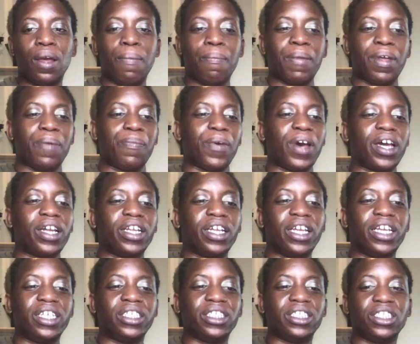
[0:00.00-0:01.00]
Mabon
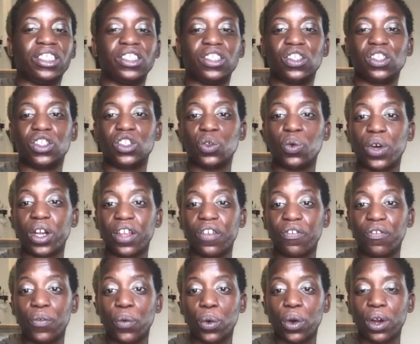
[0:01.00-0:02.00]
is until the
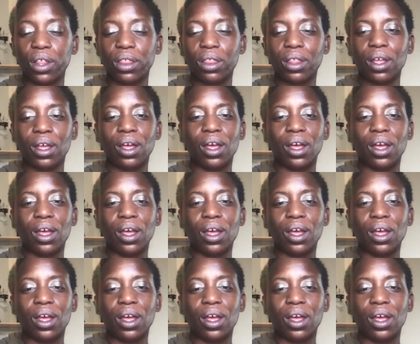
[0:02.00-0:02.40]
24th.